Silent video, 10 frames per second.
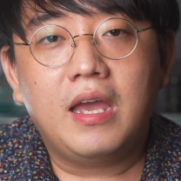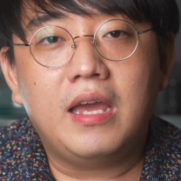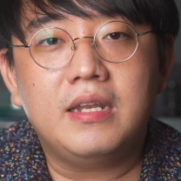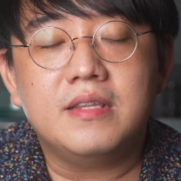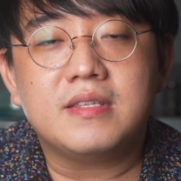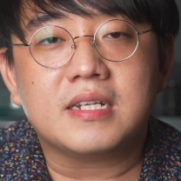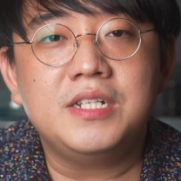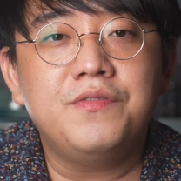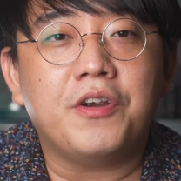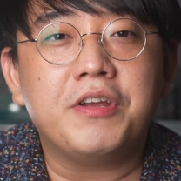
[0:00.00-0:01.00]
and it's
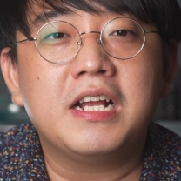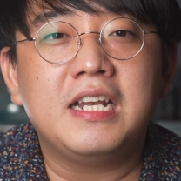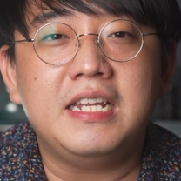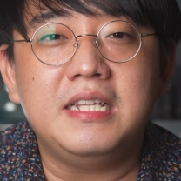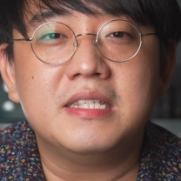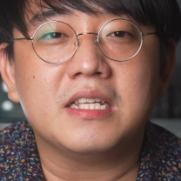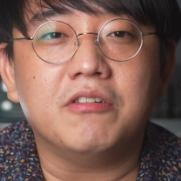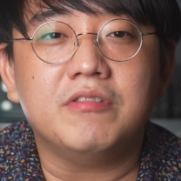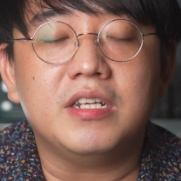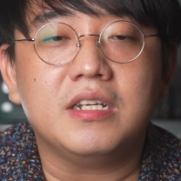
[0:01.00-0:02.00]
actually very clean
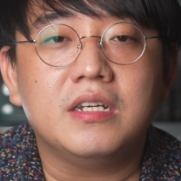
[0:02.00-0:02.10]
sounding.